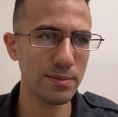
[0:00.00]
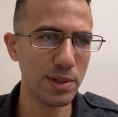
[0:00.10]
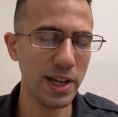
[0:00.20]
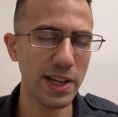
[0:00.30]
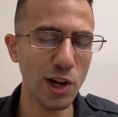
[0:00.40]

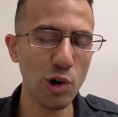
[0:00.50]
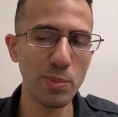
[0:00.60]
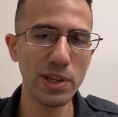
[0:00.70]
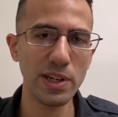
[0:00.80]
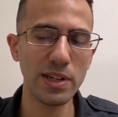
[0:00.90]
cutting
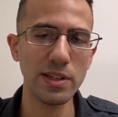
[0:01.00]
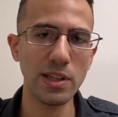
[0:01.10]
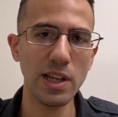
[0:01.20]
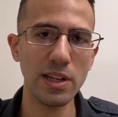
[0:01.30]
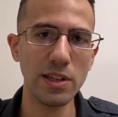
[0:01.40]
open
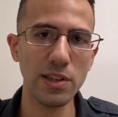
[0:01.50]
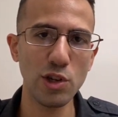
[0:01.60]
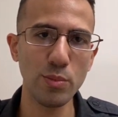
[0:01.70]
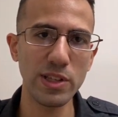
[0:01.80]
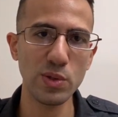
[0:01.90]

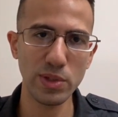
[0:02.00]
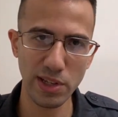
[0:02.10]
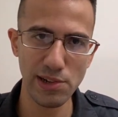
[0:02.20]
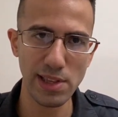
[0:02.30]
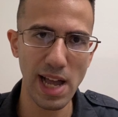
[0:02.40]
humans when
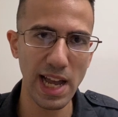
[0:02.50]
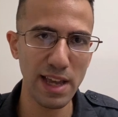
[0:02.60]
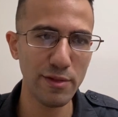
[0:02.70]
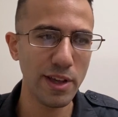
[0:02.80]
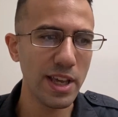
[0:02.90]
they're
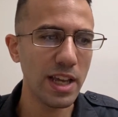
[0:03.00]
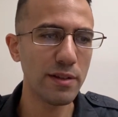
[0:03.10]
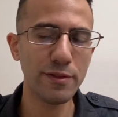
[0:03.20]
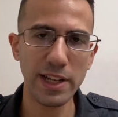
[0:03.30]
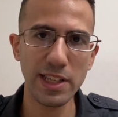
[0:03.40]
alive,
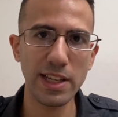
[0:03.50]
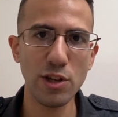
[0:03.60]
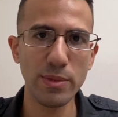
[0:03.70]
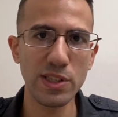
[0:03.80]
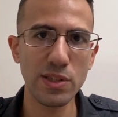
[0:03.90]
infecting
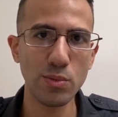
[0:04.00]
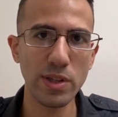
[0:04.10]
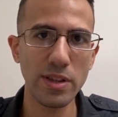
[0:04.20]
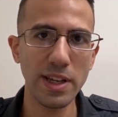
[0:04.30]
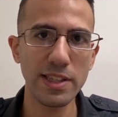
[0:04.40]
humans
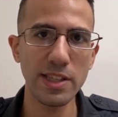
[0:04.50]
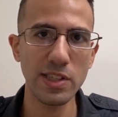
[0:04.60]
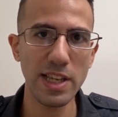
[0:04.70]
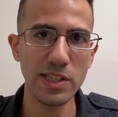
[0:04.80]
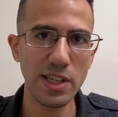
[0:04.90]
with
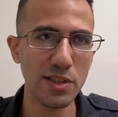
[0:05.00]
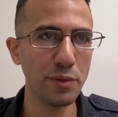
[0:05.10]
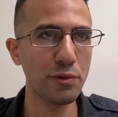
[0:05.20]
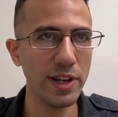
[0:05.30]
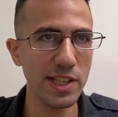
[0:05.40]
diseases,
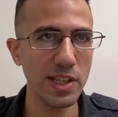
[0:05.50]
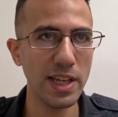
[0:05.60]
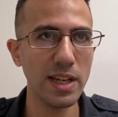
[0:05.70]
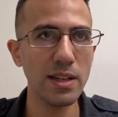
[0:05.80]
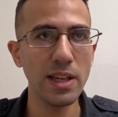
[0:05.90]

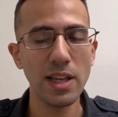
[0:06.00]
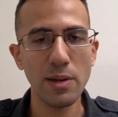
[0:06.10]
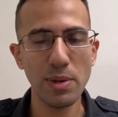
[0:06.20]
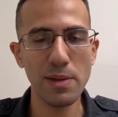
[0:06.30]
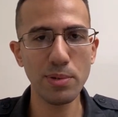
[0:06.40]
freezing
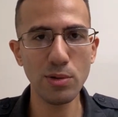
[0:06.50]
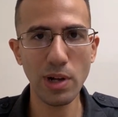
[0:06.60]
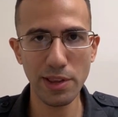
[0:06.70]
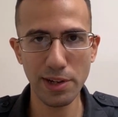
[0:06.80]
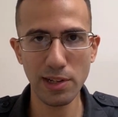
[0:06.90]
people
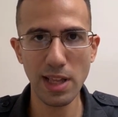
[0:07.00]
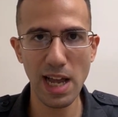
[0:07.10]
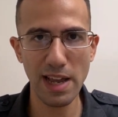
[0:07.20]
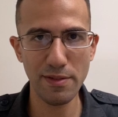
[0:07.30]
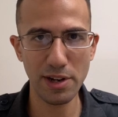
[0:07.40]
while they're
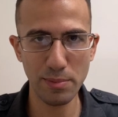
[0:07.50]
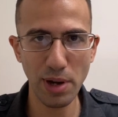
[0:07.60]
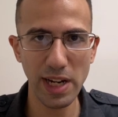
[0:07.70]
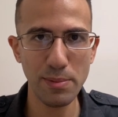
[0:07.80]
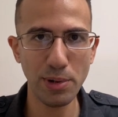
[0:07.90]
alive, their
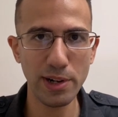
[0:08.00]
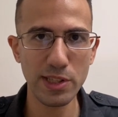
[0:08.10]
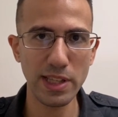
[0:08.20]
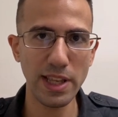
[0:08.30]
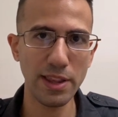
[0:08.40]
body
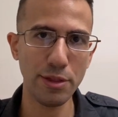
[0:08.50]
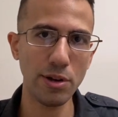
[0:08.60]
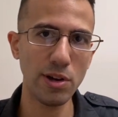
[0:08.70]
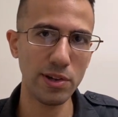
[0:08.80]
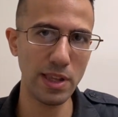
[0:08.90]
parts, and then
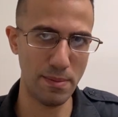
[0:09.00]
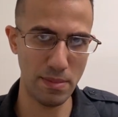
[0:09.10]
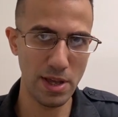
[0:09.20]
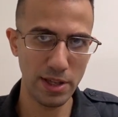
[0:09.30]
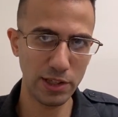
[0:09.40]
thawing
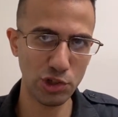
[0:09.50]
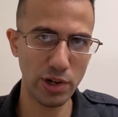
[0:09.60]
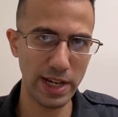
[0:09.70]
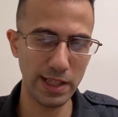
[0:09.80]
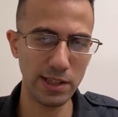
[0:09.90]
them to
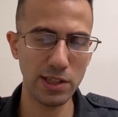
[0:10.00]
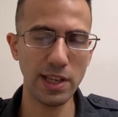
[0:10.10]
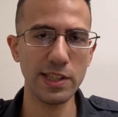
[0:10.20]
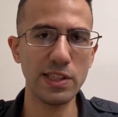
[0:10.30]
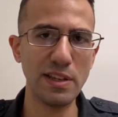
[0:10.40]
try and
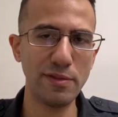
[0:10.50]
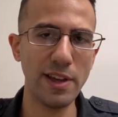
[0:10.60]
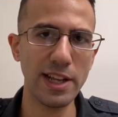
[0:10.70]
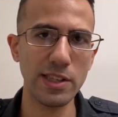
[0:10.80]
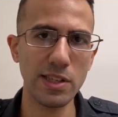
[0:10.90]
test the
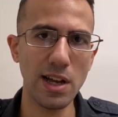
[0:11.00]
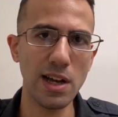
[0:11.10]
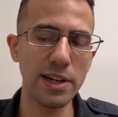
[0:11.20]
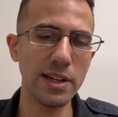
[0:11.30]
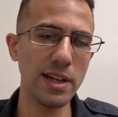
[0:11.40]
effects
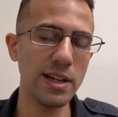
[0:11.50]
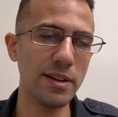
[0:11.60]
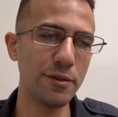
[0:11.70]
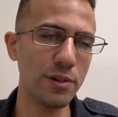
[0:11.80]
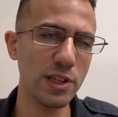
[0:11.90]

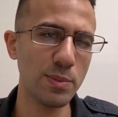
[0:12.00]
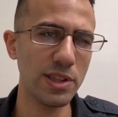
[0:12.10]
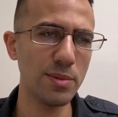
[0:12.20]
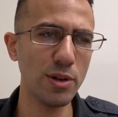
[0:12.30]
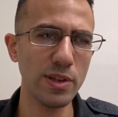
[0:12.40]
on
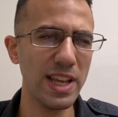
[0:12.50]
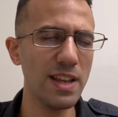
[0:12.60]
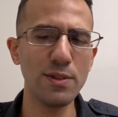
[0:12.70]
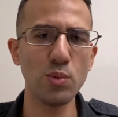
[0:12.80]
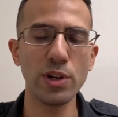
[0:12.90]
frostbite. And
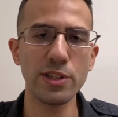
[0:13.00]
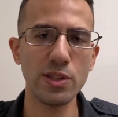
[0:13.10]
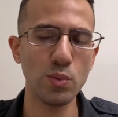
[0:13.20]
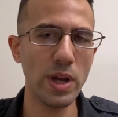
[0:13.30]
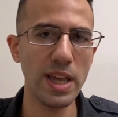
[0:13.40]
even
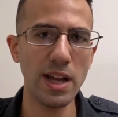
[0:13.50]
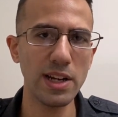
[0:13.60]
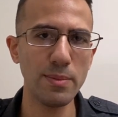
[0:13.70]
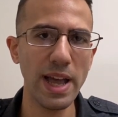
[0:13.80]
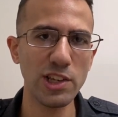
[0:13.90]
worse, way
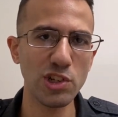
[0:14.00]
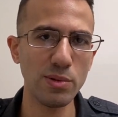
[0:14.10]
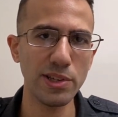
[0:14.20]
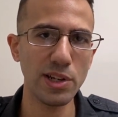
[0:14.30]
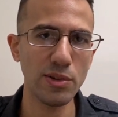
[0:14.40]

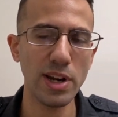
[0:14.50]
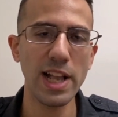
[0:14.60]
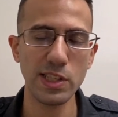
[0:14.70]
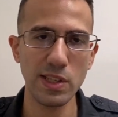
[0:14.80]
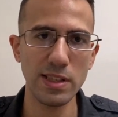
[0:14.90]
unimaginable,
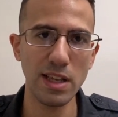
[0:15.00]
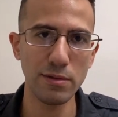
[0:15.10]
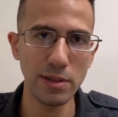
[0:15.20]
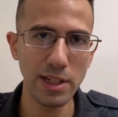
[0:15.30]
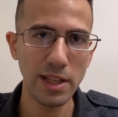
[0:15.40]
Nazi
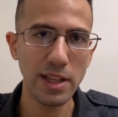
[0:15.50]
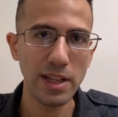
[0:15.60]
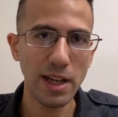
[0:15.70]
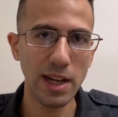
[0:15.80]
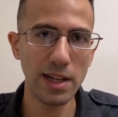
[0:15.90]
level
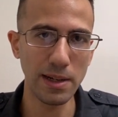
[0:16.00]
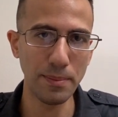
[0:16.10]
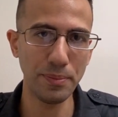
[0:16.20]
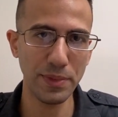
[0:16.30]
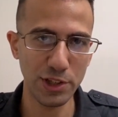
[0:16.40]

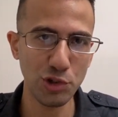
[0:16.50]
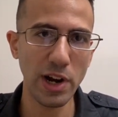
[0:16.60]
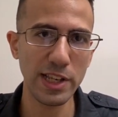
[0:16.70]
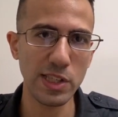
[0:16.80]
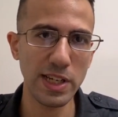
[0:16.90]

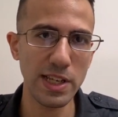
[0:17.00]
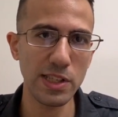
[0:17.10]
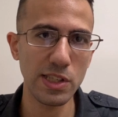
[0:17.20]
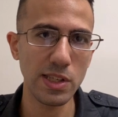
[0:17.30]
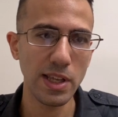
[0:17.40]

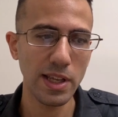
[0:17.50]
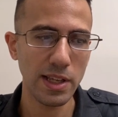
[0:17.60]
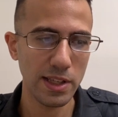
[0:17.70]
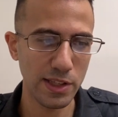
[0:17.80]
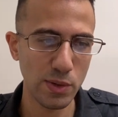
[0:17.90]
atrocities.
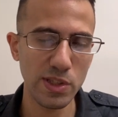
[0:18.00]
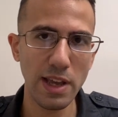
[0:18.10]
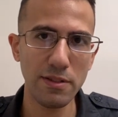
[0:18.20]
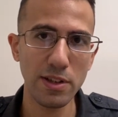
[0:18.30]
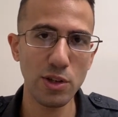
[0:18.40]
This was
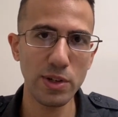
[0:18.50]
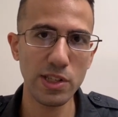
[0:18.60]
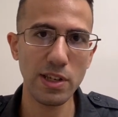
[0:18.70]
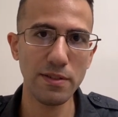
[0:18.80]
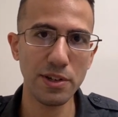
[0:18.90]
Unit
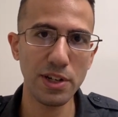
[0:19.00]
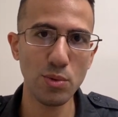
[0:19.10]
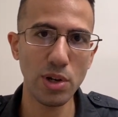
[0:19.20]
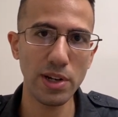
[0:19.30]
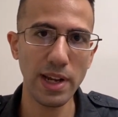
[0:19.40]

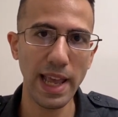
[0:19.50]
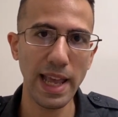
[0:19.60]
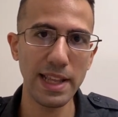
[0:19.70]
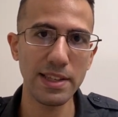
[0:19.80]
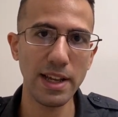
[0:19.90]
731,
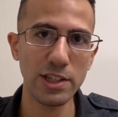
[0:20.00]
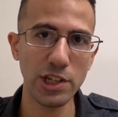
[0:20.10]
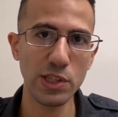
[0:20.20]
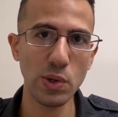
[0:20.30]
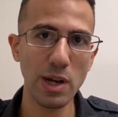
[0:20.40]
and
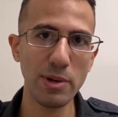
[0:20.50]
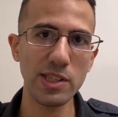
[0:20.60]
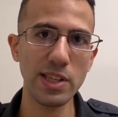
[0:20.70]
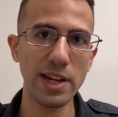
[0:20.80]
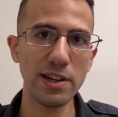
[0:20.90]
Shinzo Abe
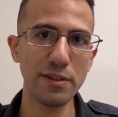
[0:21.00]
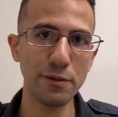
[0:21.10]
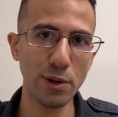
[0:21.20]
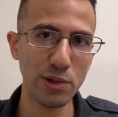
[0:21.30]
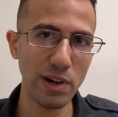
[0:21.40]
is there in a
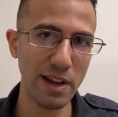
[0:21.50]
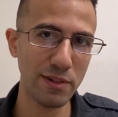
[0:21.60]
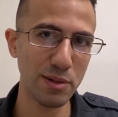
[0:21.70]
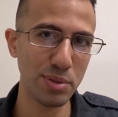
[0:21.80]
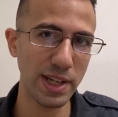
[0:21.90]
photograph
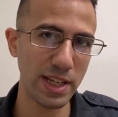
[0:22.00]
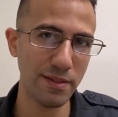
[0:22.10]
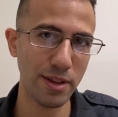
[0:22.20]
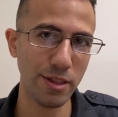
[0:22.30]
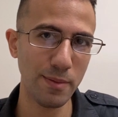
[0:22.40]
on a plane
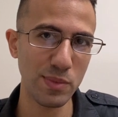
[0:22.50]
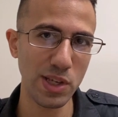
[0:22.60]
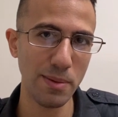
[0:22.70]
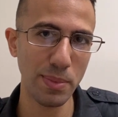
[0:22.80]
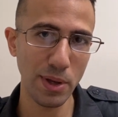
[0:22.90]
giving a thumbs
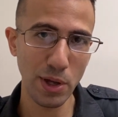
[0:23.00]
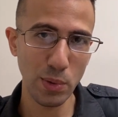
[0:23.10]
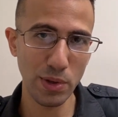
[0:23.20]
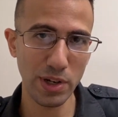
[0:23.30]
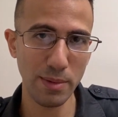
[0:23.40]
up
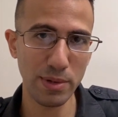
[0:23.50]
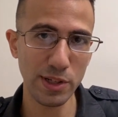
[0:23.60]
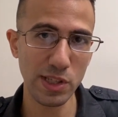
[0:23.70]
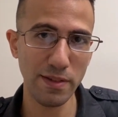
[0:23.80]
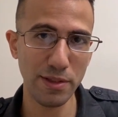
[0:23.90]
with a number
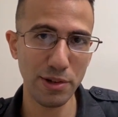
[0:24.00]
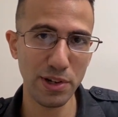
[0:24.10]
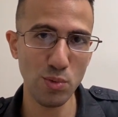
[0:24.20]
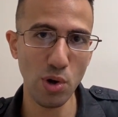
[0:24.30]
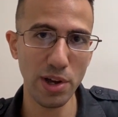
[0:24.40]

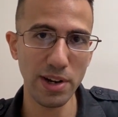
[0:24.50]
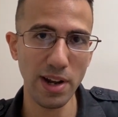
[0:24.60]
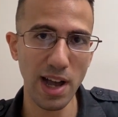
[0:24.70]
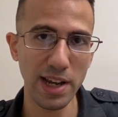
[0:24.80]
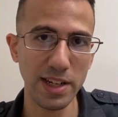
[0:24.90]
731
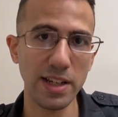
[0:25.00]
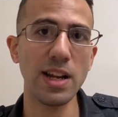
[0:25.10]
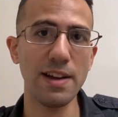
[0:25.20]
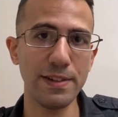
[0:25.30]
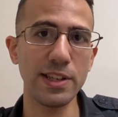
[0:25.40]
on it, an
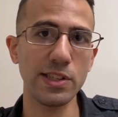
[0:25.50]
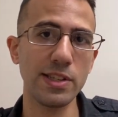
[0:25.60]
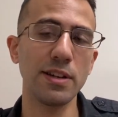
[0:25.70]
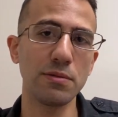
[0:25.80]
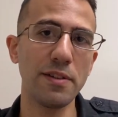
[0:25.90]
obvious
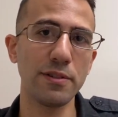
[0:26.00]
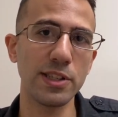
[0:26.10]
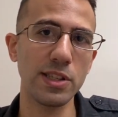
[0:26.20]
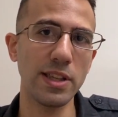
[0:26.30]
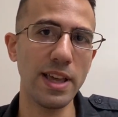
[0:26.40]

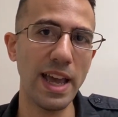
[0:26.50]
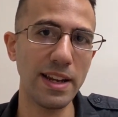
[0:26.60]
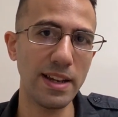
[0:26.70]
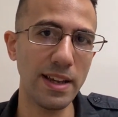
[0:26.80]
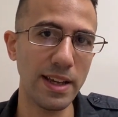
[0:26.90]
reference to
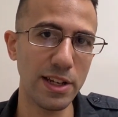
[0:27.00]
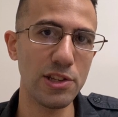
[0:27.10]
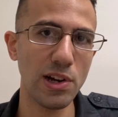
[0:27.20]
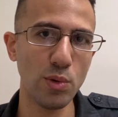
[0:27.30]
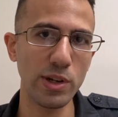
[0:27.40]
that, and a
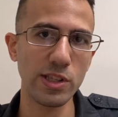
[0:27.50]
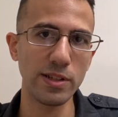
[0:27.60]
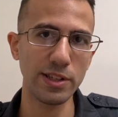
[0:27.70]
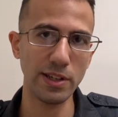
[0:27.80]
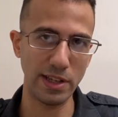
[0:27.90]
dog
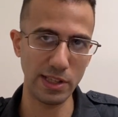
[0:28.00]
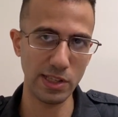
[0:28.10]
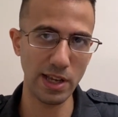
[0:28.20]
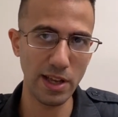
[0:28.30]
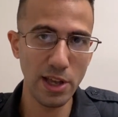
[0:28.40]
whistle to his
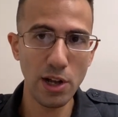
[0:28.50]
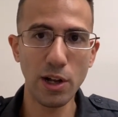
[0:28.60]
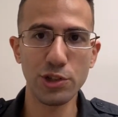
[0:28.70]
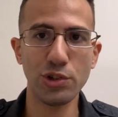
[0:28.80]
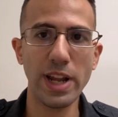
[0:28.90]

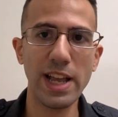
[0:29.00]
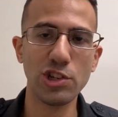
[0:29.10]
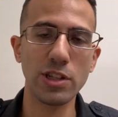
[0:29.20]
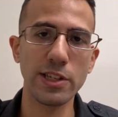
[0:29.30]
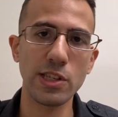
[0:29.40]

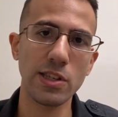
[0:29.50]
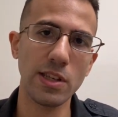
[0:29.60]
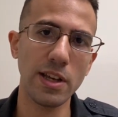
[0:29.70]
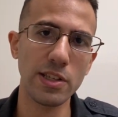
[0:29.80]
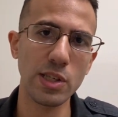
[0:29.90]
ultra-nationalist
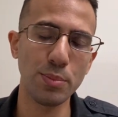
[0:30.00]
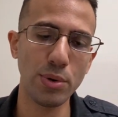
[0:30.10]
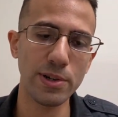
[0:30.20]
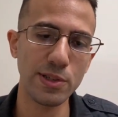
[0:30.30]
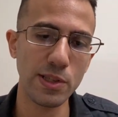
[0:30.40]

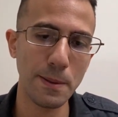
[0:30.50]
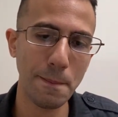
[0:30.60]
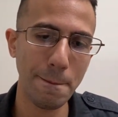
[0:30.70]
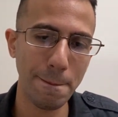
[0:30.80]
supporters.